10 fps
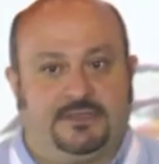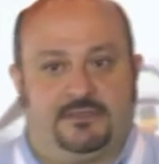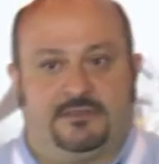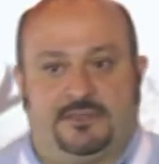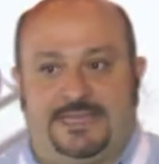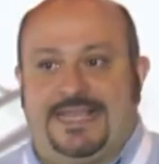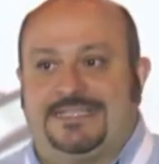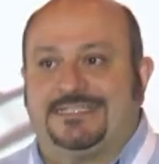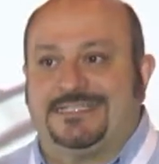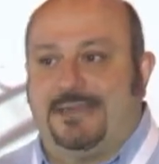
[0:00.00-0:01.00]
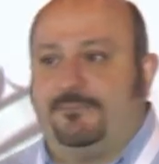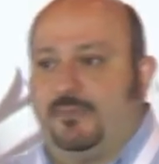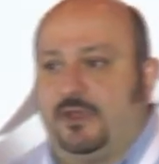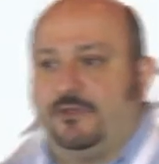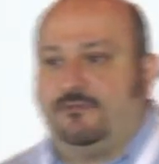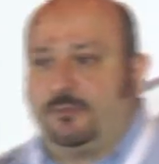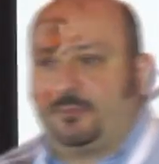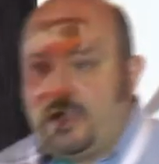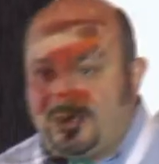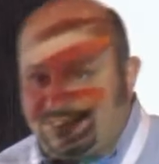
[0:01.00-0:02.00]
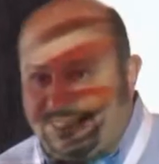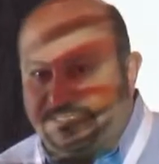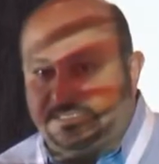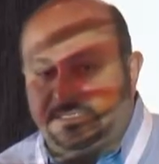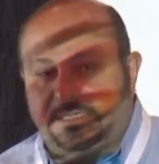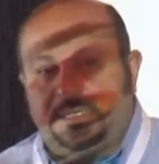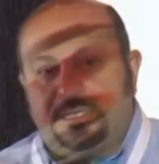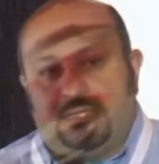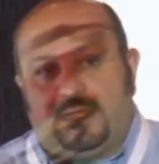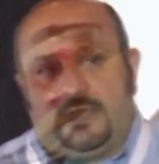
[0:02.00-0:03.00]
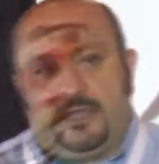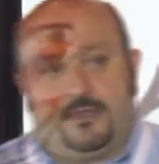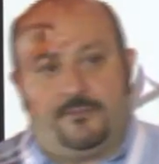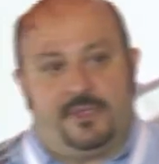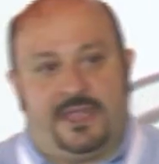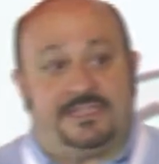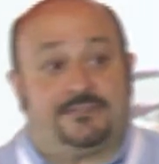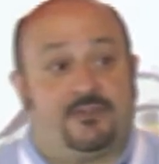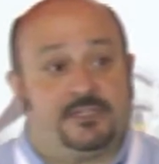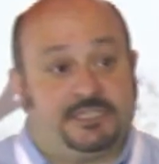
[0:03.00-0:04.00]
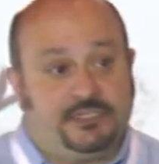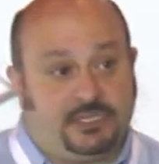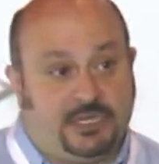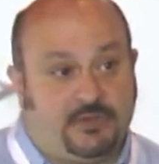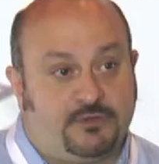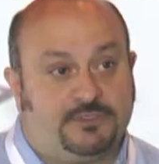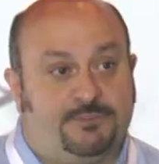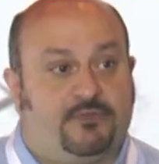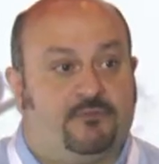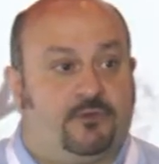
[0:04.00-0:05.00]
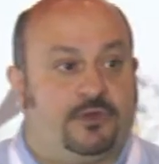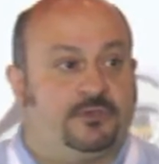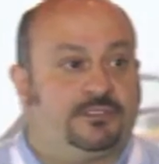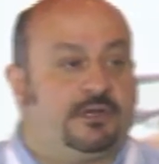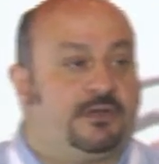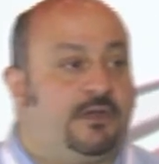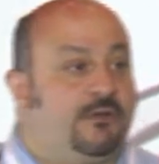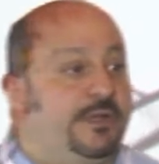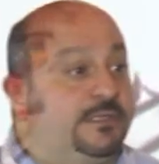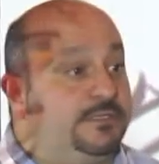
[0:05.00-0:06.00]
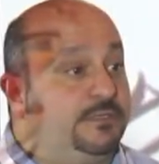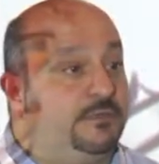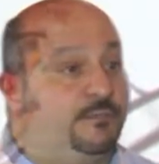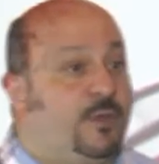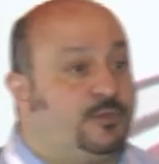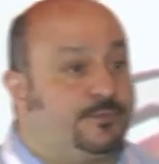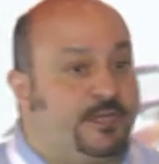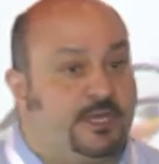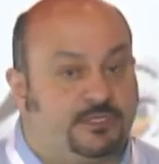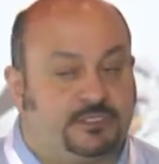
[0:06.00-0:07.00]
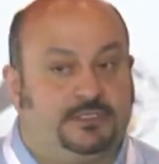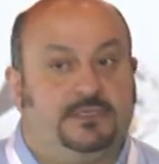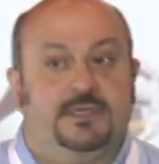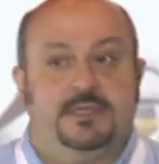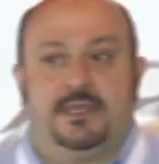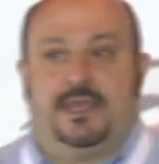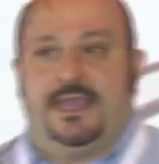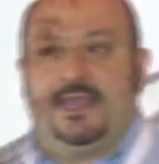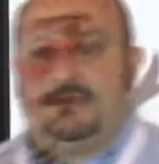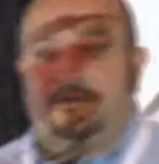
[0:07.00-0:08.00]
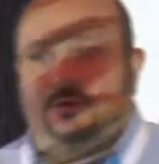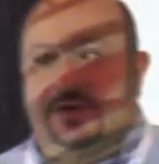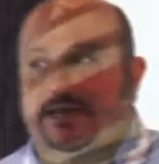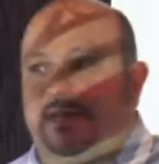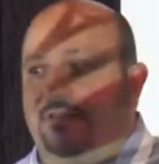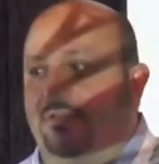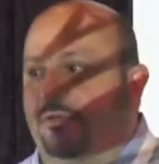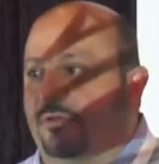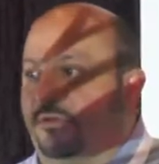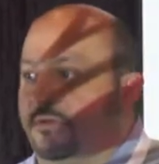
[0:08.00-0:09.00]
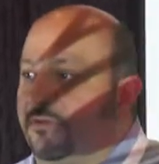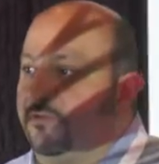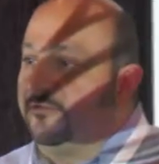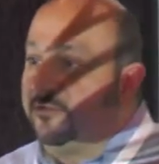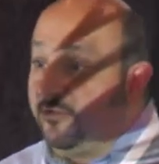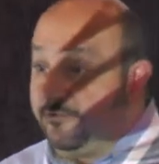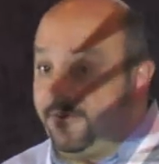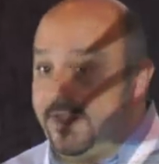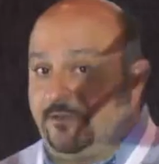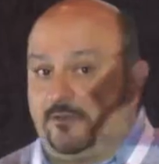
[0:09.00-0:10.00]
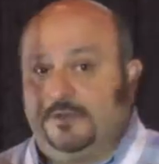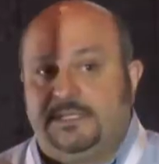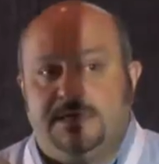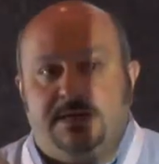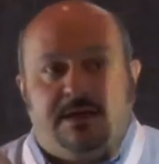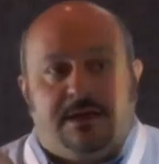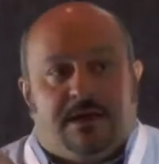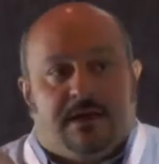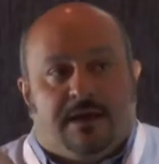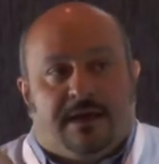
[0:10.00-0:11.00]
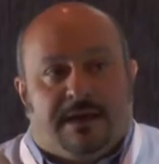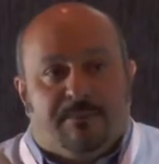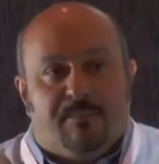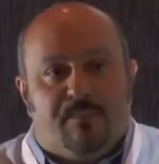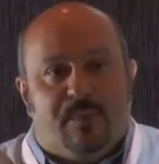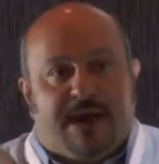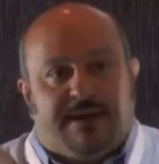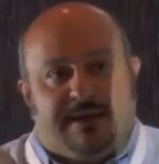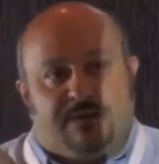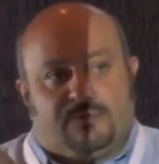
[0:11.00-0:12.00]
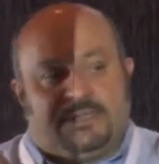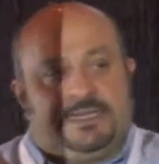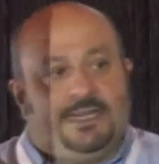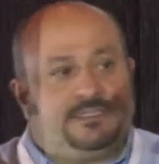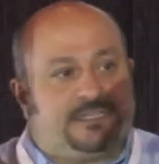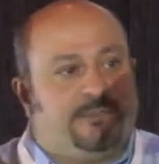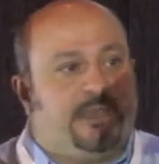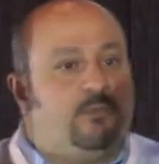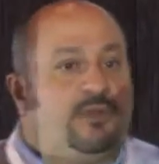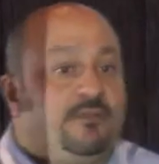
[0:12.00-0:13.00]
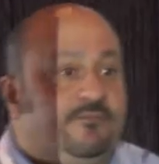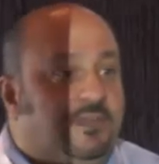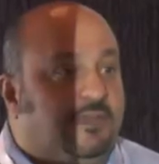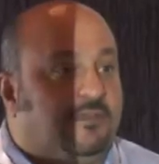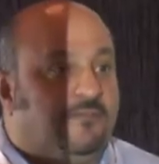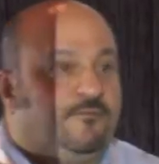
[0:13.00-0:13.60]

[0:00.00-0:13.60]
the last step of the process as far as CG goes before you start going into post-production and creating your final. But it really needs to be one of the